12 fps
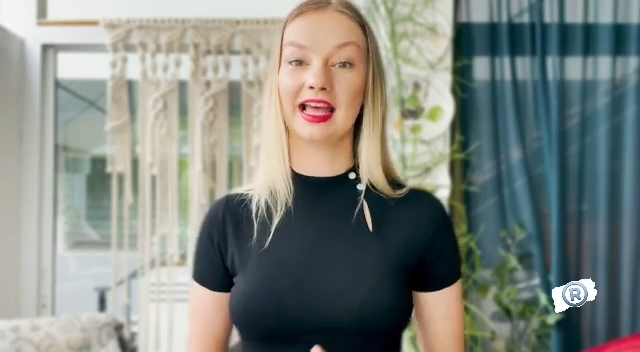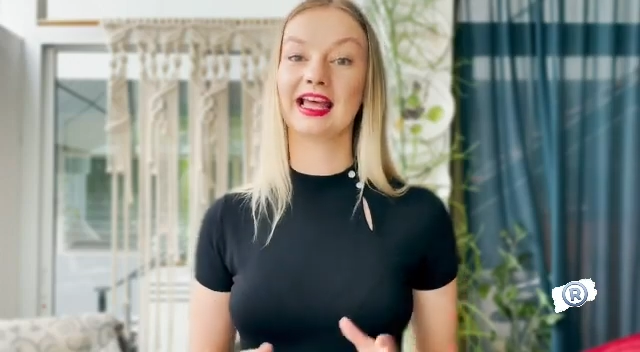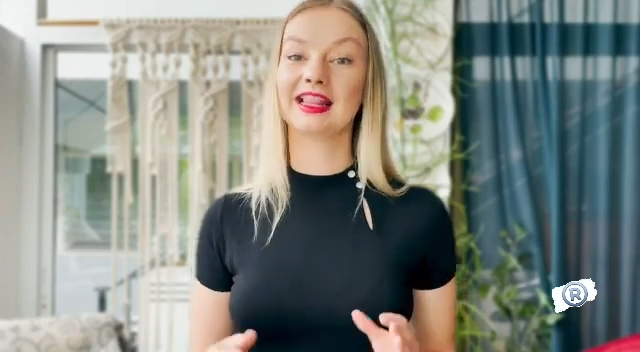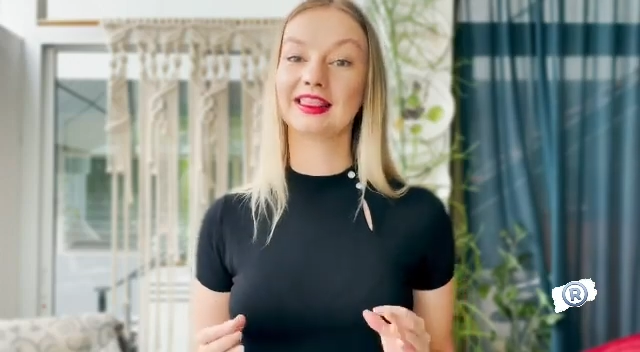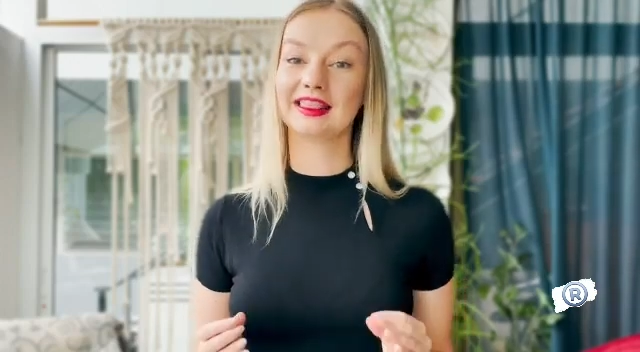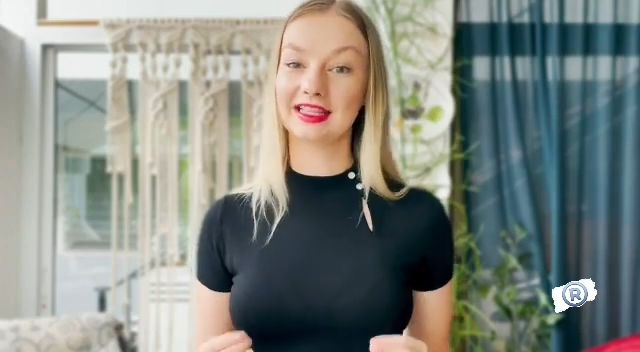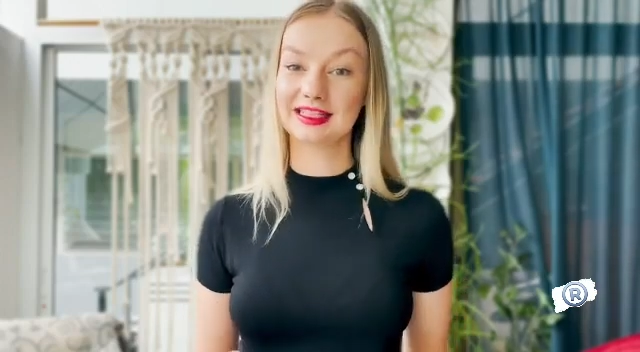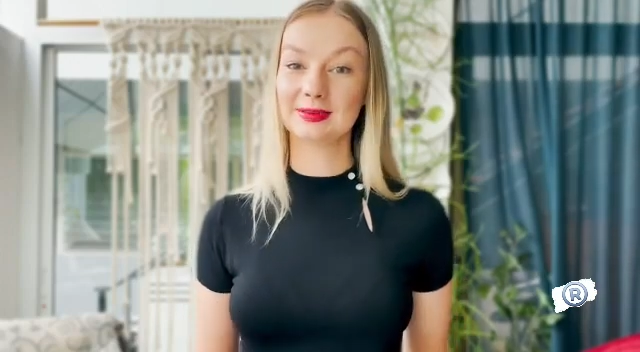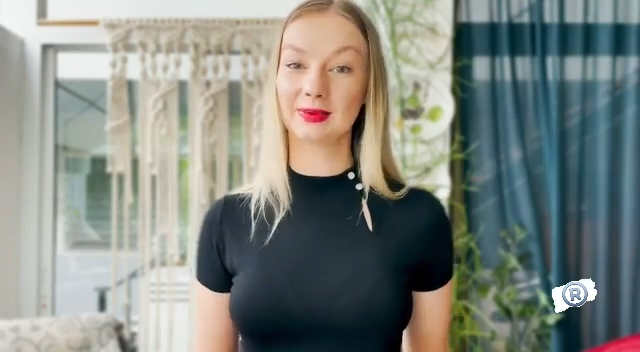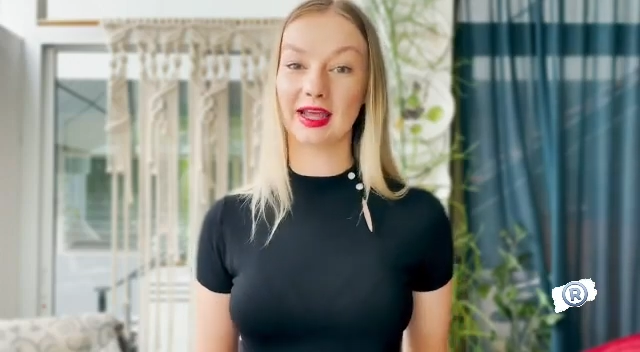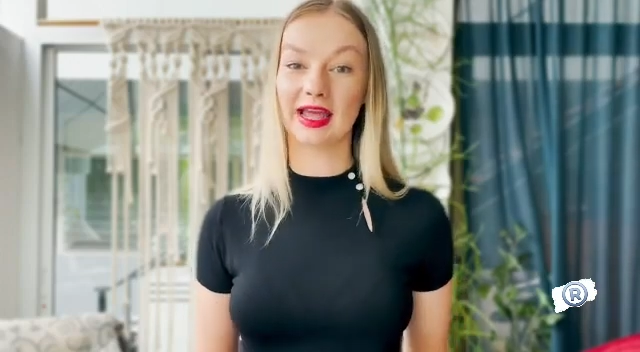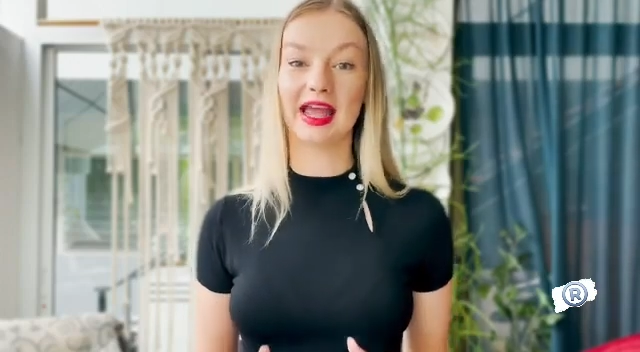This
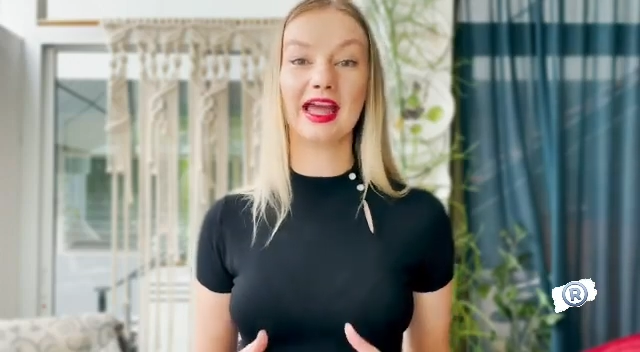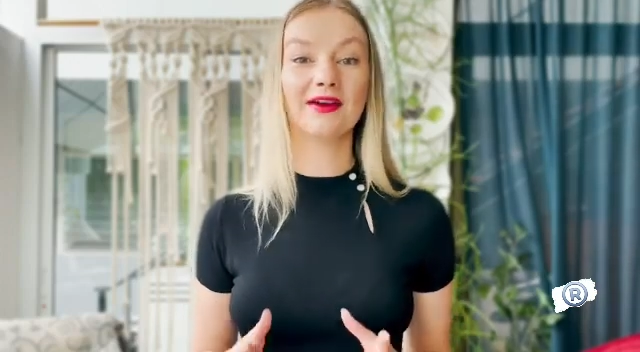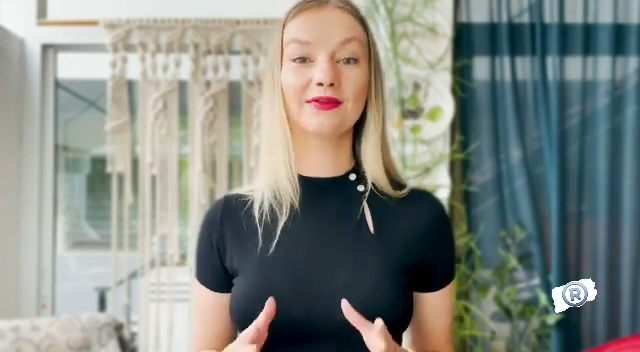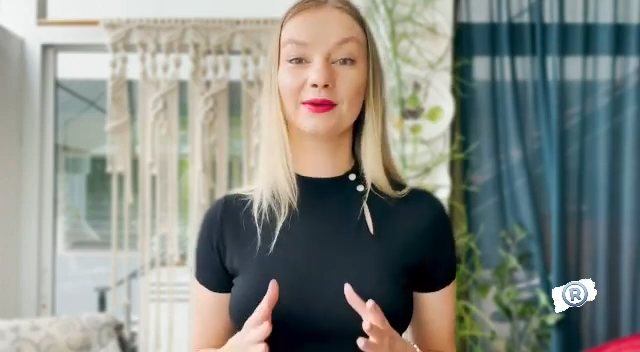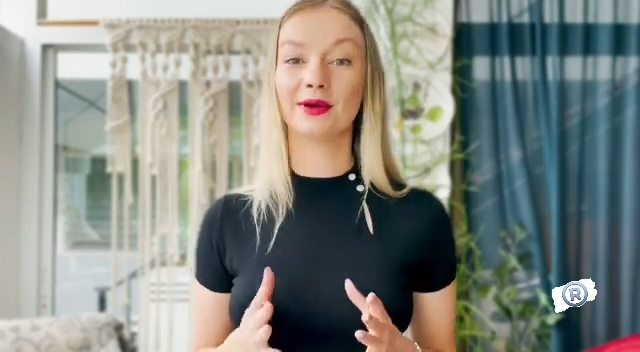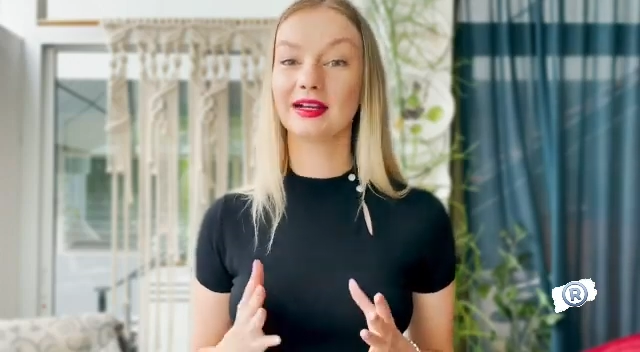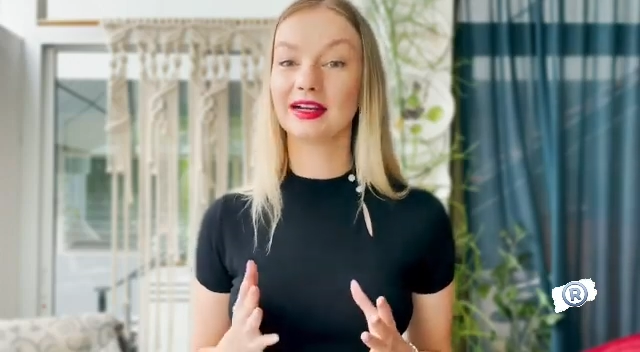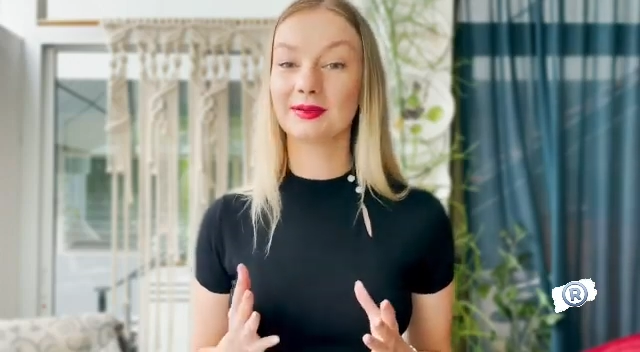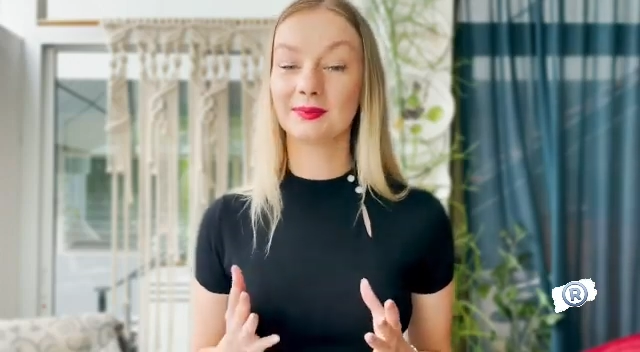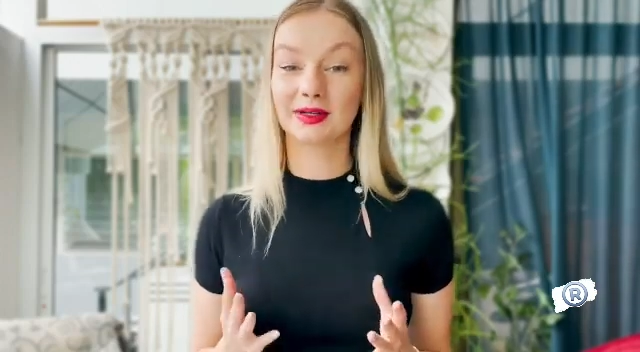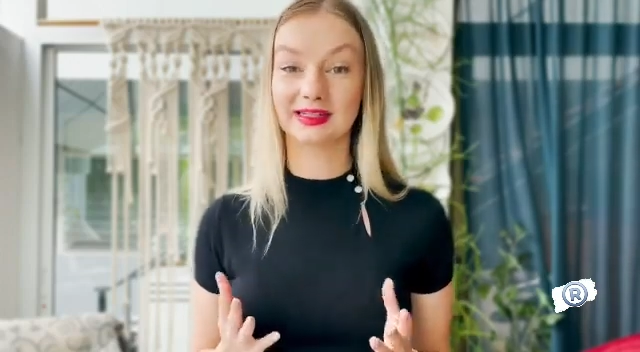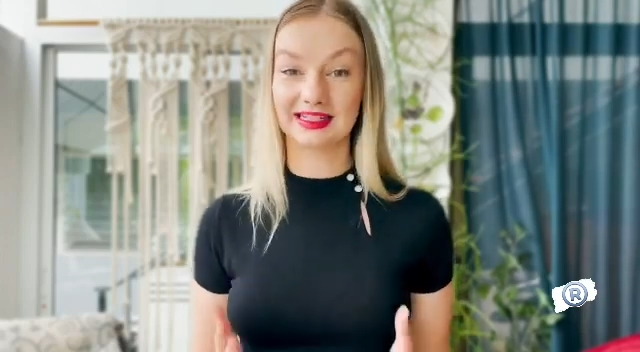way, everyone can
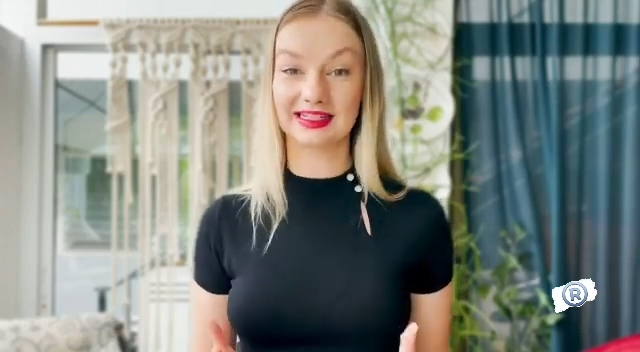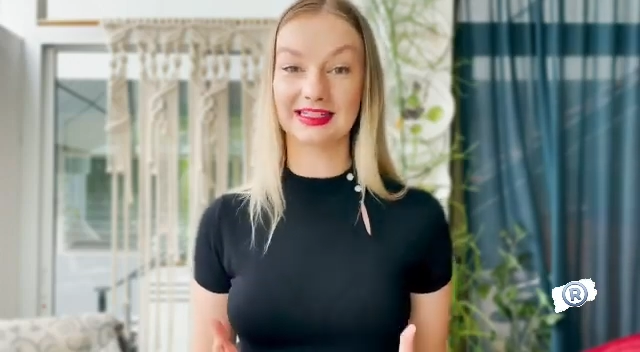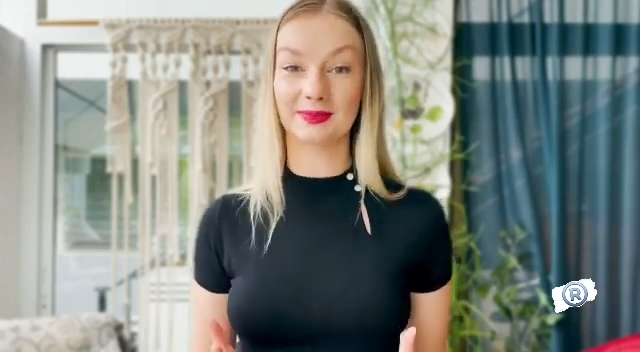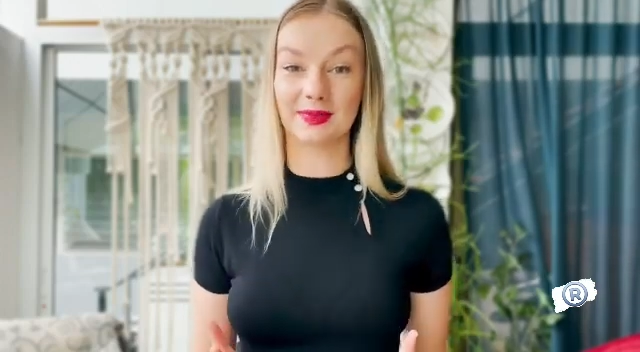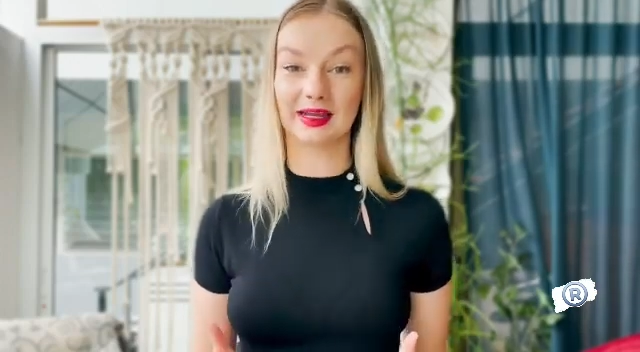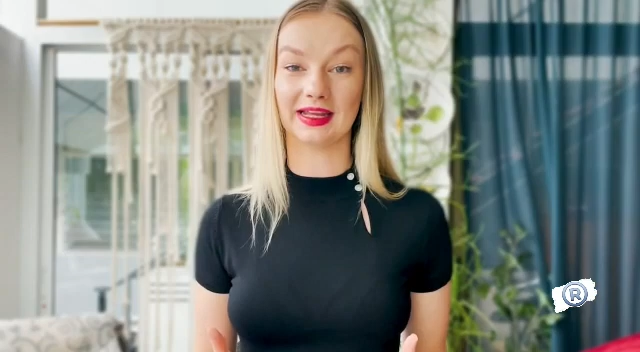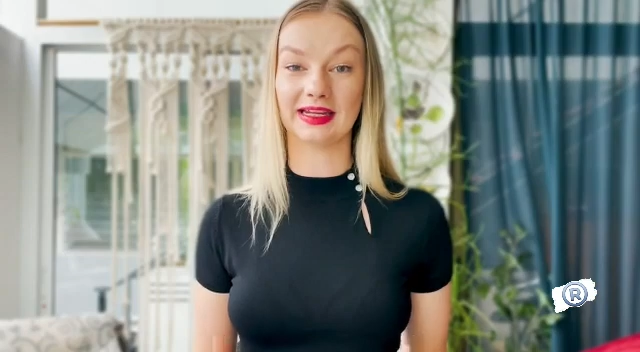participate